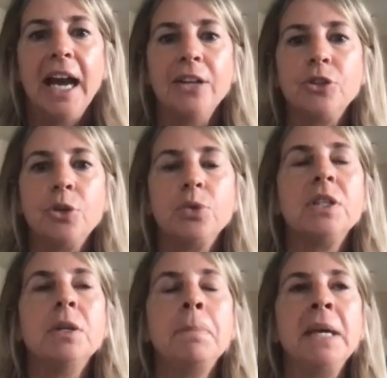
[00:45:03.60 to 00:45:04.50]
And so
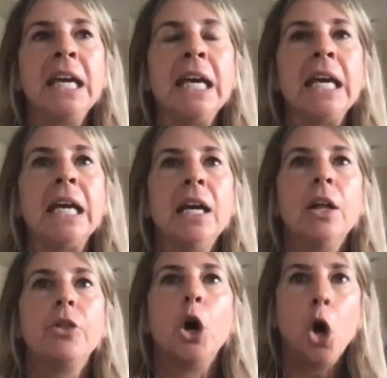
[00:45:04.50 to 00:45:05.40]
to me,
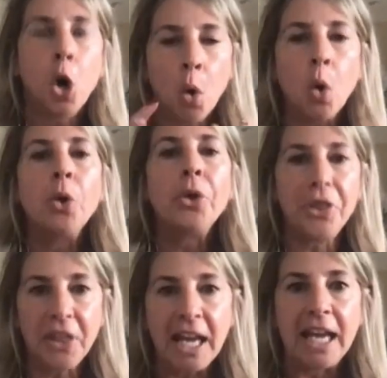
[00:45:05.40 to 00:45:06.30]
the whole
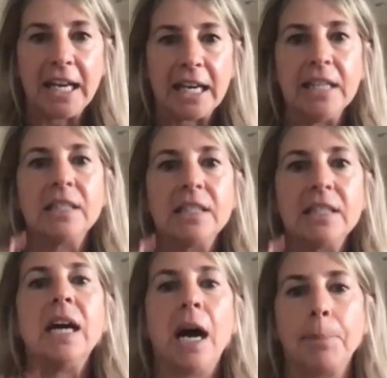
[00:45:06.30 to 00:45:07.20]
thing is an
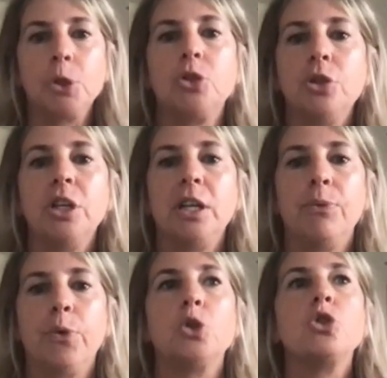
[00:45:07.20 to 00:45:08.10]
opportunity
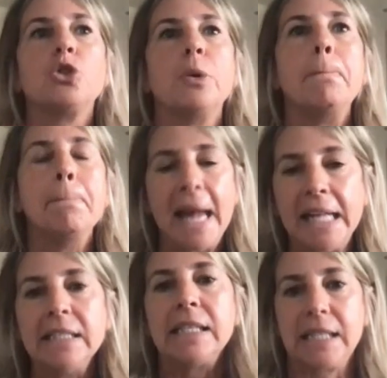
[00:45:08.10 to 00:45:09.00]
for
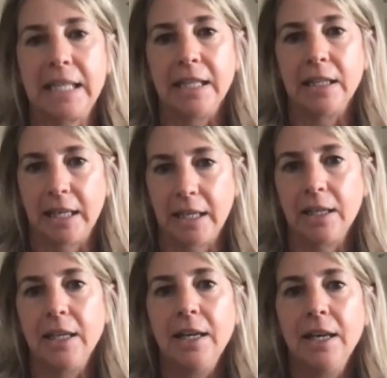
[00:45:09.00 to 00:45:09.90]
tremendous healing.
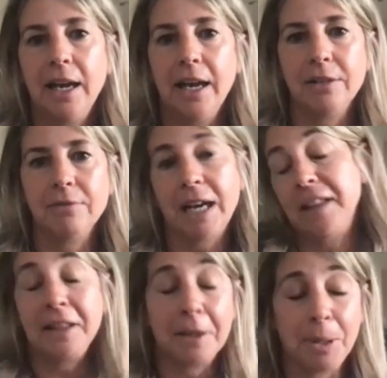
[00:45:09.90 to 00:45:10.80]
And I
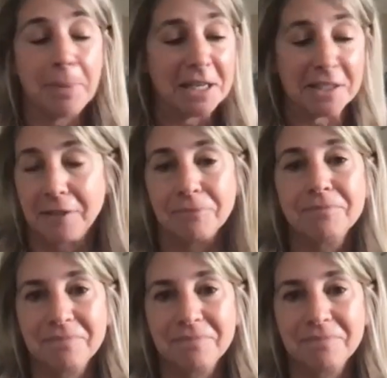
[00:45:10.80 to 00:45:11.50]
think that'd be amazing.